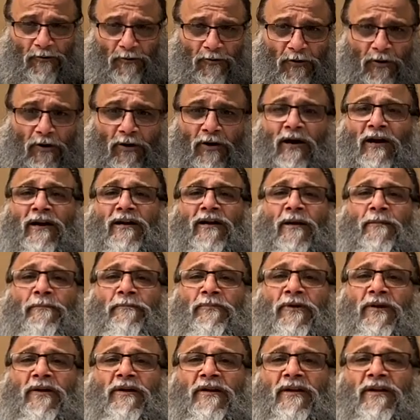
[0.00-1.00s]
to your
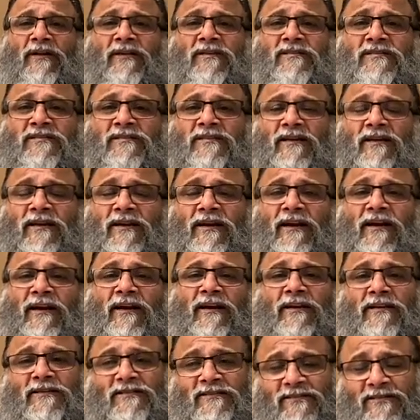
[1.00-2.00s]
contemporaries
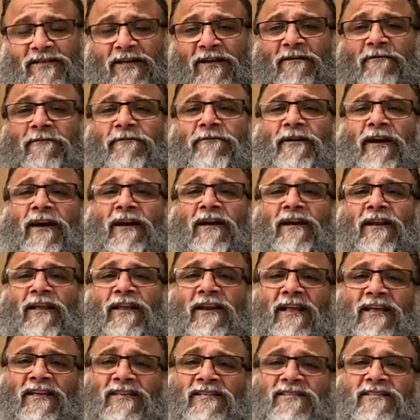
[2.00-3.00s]
it is
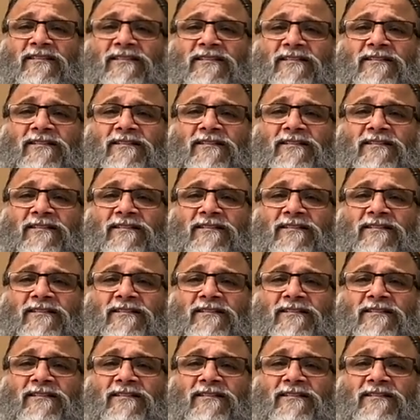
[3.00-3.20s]
friendliness